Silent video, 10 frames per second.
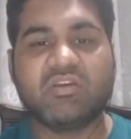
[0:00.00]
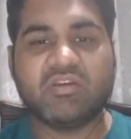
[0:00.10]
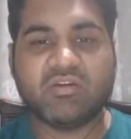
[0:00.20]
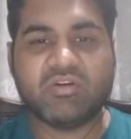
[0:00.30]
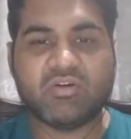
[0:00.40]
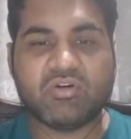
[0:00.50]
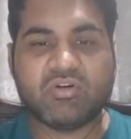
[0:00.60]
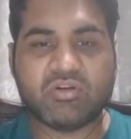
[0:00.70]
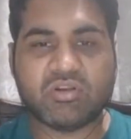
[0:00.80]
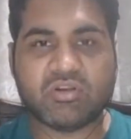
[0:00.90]

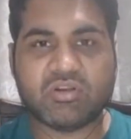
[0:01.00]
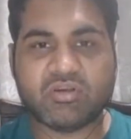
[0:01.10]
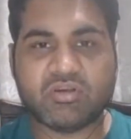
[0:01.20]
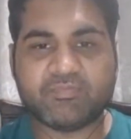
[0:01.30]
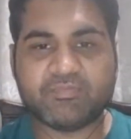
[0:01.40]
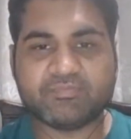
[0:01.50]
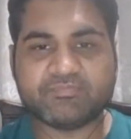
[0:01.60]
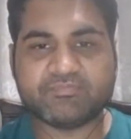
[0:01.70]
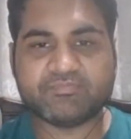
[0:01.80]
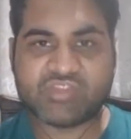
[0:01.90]
or
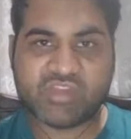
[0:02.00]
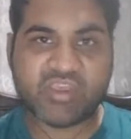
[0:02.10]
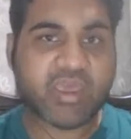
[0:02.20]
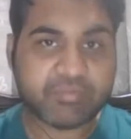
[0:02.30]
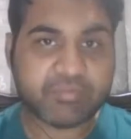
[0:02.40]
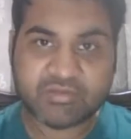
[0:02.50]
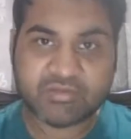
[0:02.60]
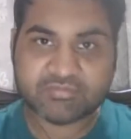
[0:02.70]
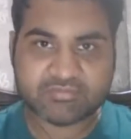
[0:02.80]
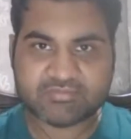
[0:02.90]
stay happy
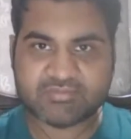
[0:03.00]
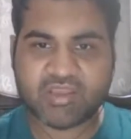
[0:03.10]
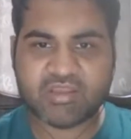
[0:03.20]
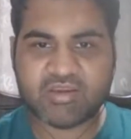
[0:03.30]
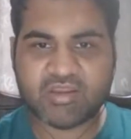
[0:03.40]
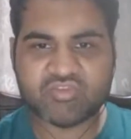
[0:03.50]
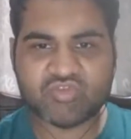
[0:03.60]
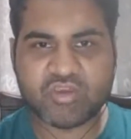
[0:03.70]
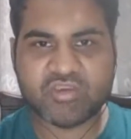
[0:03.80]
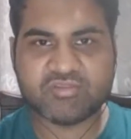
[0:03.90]
and
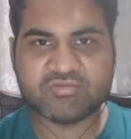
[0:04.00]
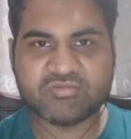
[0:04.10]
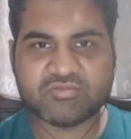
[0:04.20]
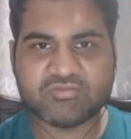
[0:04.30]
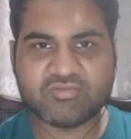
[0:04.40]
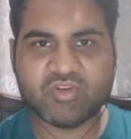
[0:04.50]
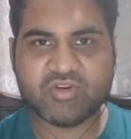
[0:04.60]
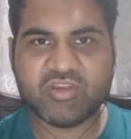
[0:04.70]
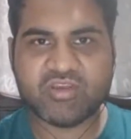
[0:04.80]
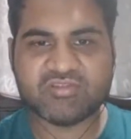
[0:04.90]
enjoy your
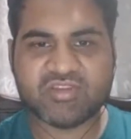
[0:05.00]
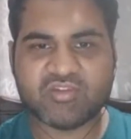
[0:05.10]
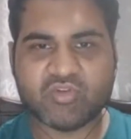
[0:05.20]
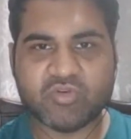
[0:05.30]
days at home.